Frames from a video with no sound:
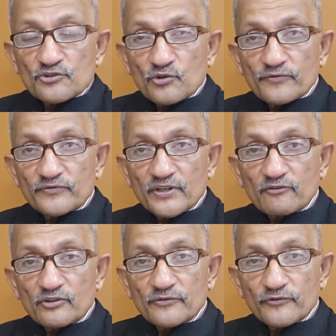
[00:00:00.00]
So if
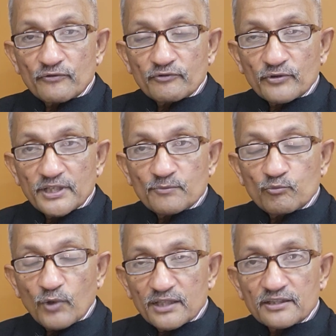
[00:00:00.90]
you have to keep
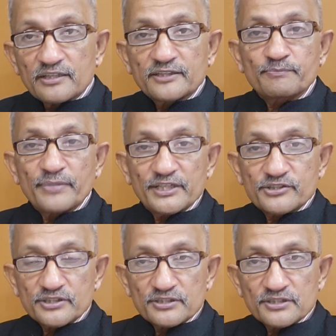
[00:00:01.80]
100
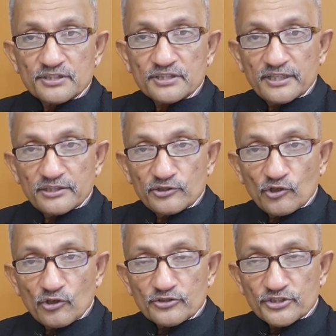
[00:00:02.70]
patients in
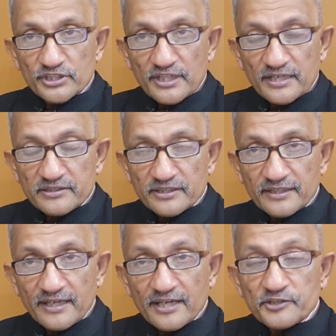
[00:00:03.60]
your
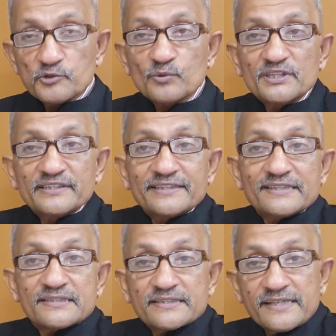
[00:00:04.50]
geriatric care, you will
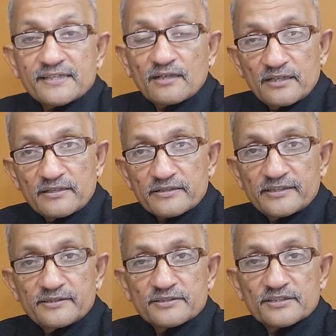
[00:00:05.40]
need
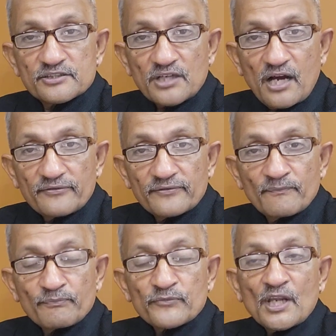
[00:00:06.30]
300 staff.
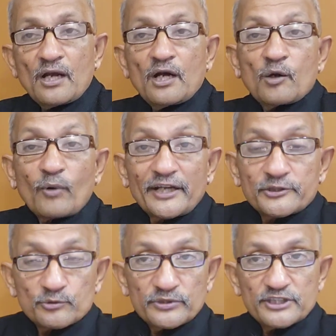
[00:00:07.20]
Why
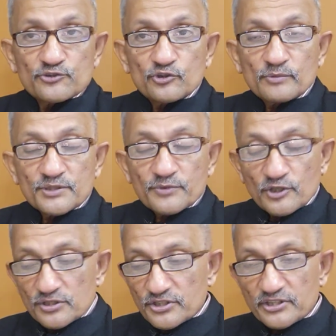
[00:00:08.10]
do you need so much?
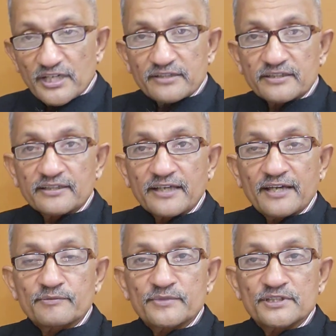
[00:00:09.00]
Because geriatric
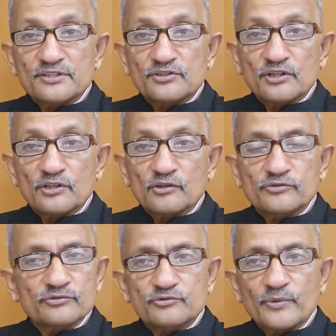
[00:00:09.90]
care means
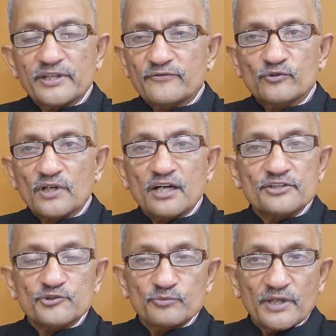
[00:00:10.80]
24
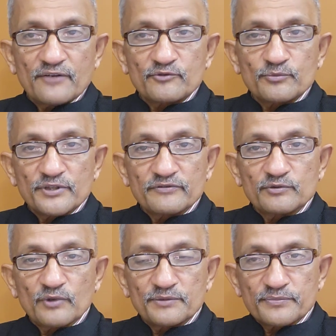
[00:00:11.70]
hours you may have to be
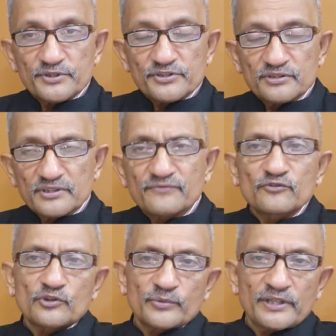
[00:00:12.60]
with one person. If
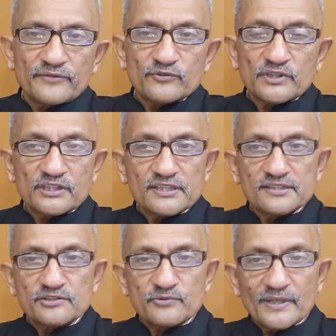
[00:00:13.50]
not 24, at
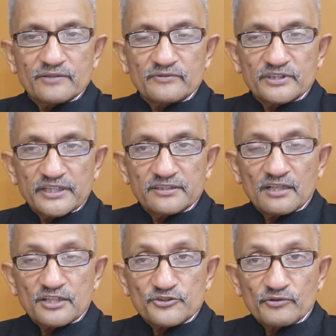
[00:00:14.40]
least 12, 13
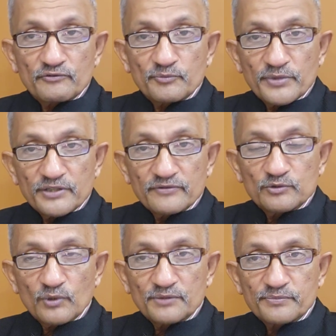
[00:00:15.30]
hours you have to be
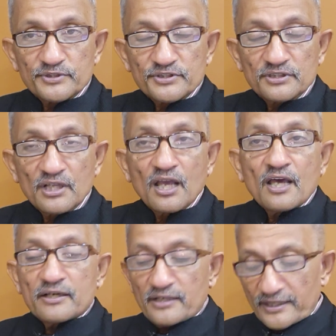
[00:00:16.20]
with one person,
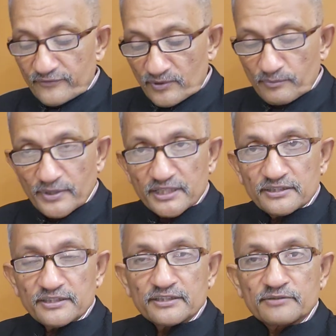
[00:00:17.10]
right? From
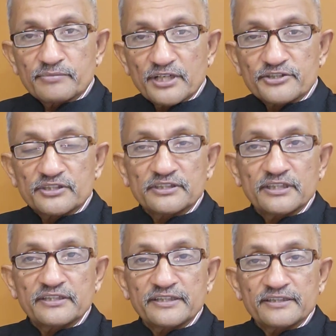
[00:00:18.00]
bathing, brushing
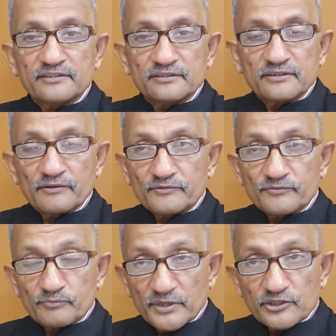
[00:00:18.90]
their teeth,
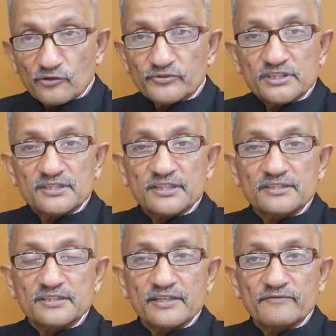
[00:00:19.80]
many of these
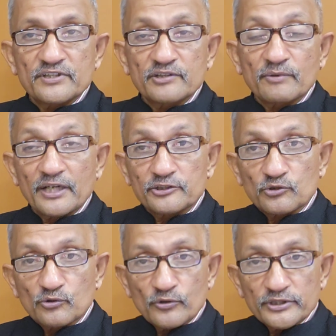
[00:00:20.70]
things they will require,
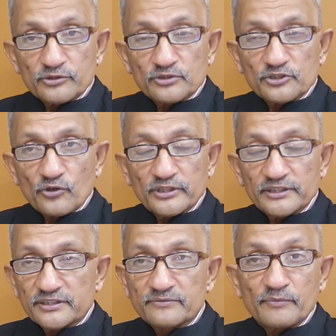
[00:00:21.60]
to going to the
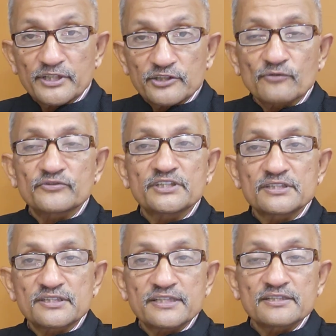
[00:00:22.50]
toilet. Many of
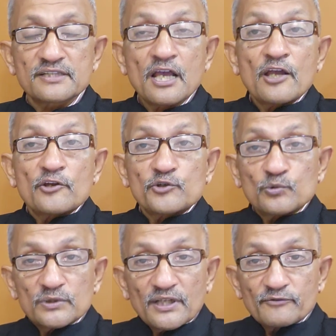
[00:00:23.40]
these things
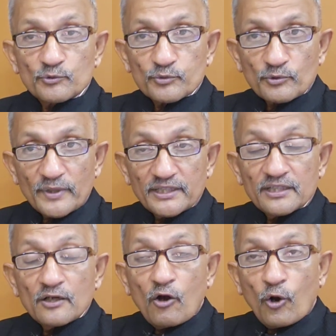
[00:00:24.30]
you will have to
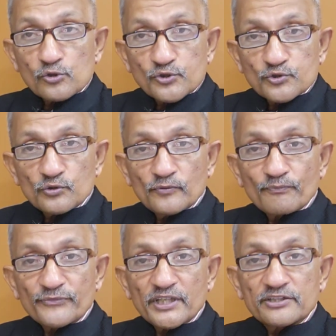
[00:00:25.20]
provide.
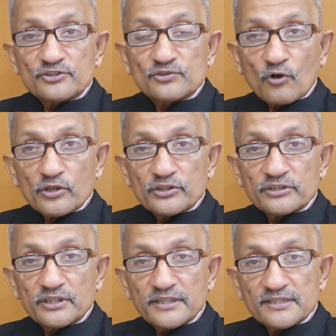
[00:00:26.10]
Also, it is not
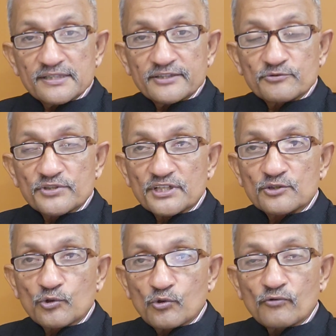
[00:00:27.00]
easy to
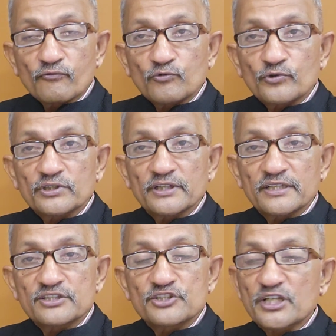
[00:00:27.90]
just cook food
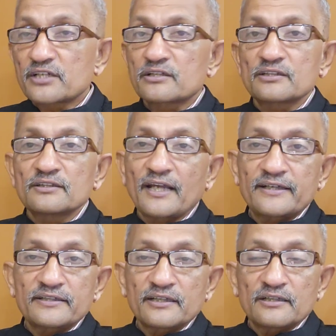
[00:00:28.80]
in general
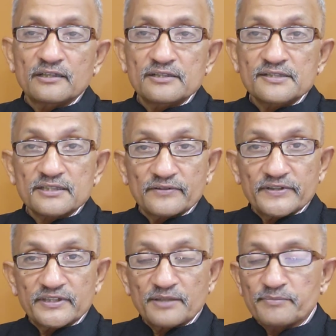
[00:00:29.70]
and serve
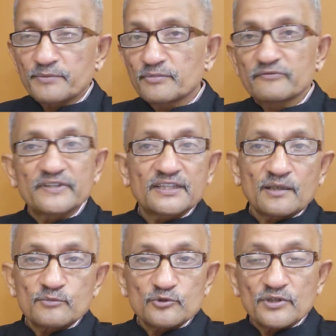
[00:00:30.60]
it, and people will
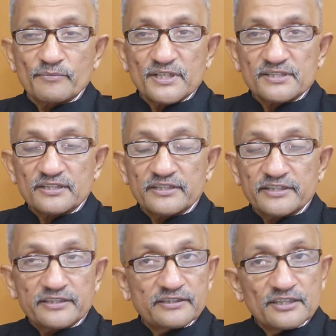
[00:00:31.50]
come to the mess and
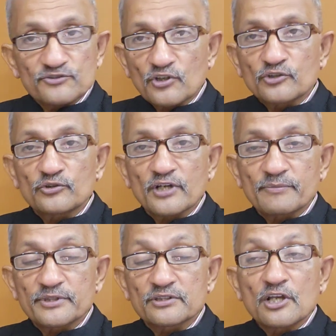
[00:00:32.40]
eat it. That's not going to
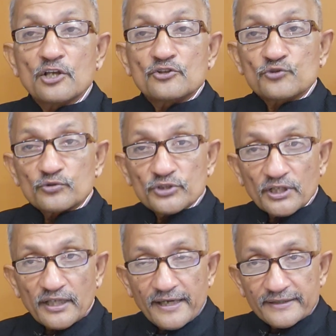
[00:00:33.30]
happen. So
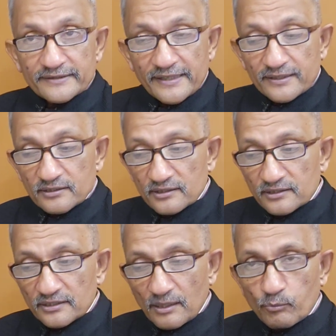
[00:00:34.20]
the
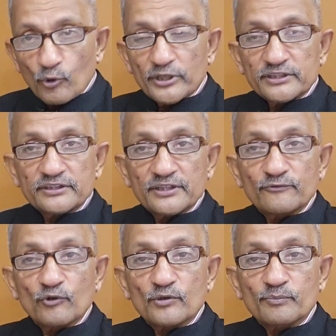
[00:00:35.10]
caretaker
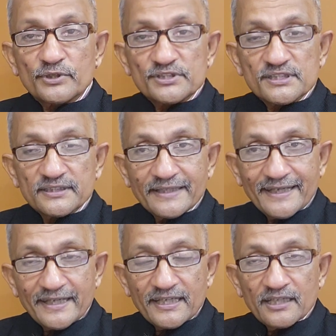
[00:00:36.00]
appointed for person
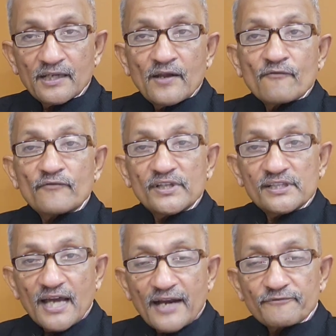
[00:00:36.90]
A
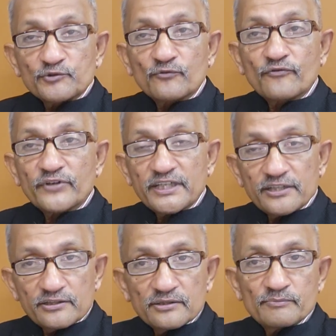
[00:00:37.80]
will have to
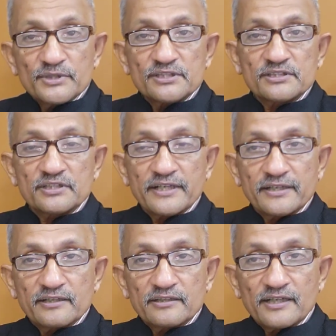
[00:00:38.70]
feed Mr.
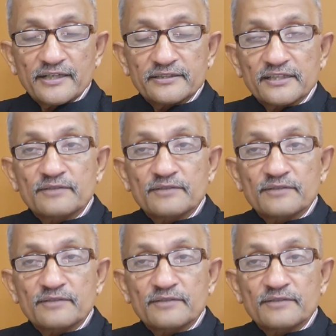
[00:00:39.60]
A, right?